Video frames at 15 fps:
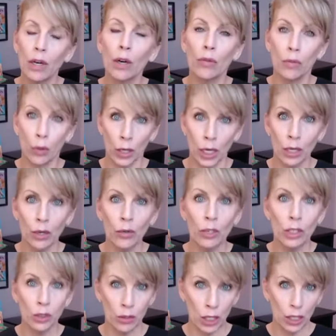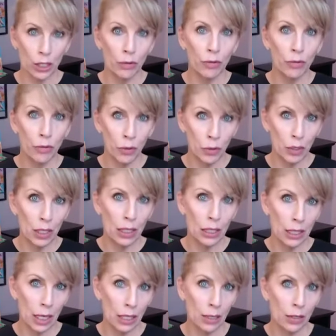avoidant restrictive food
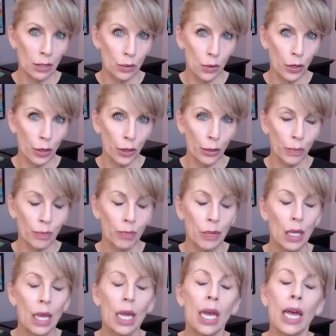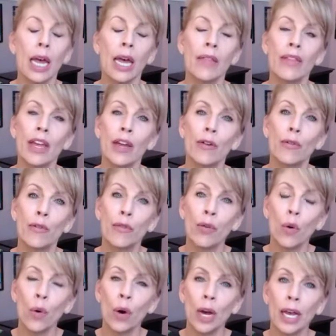intake disorder. And they
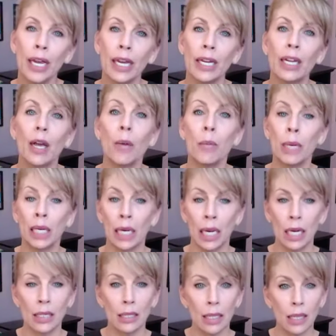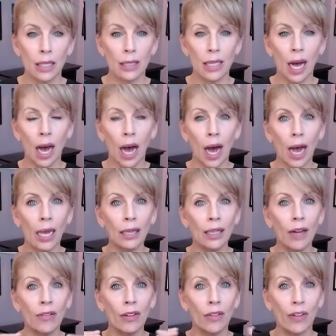avoid because of this high
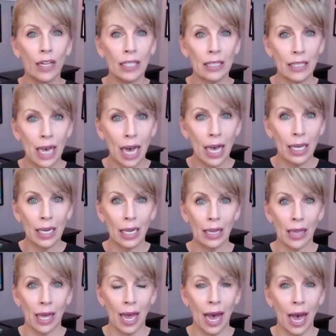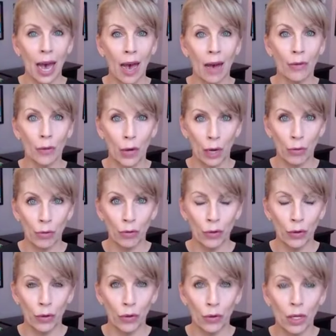level of anxiety they have around
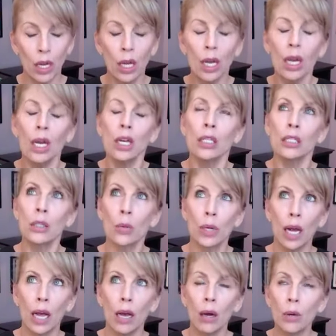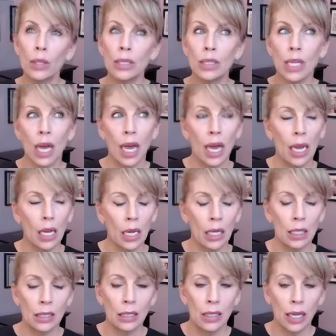food. So, what I always say
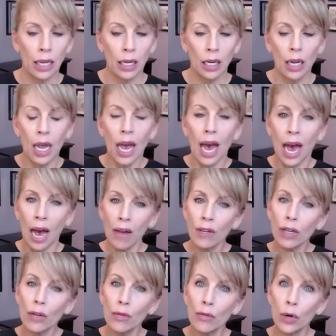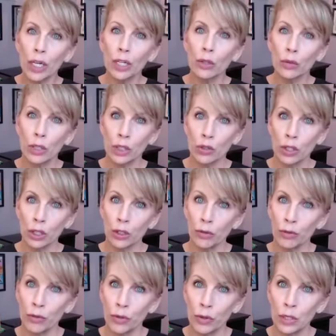is that having avoidant
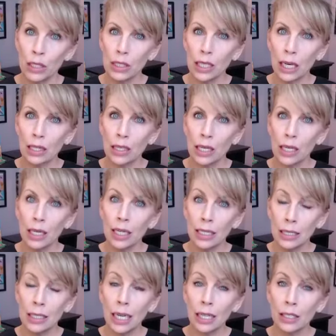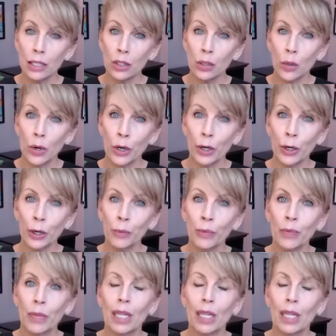restrictive food intake, intake disorder